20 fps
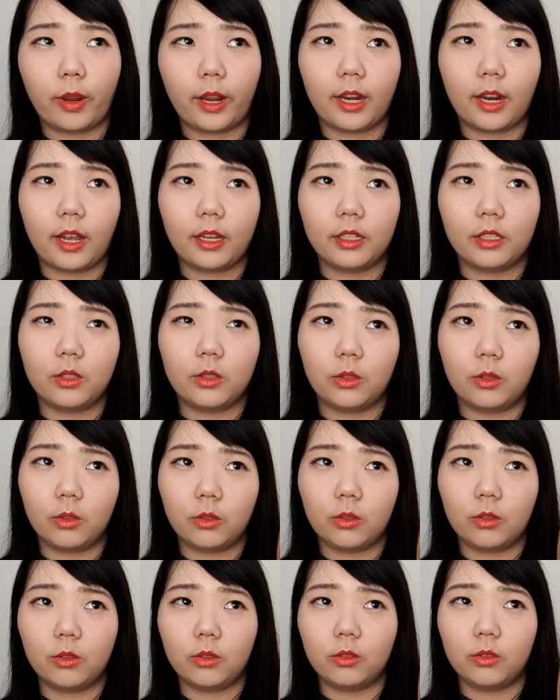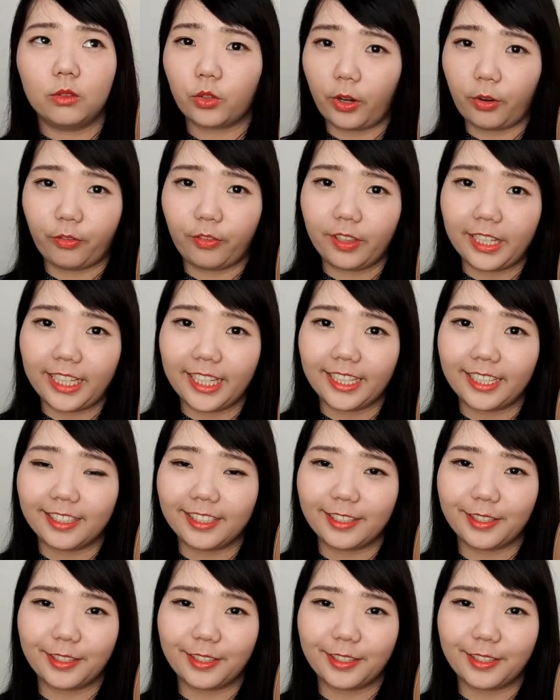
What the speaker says: when I do traveling.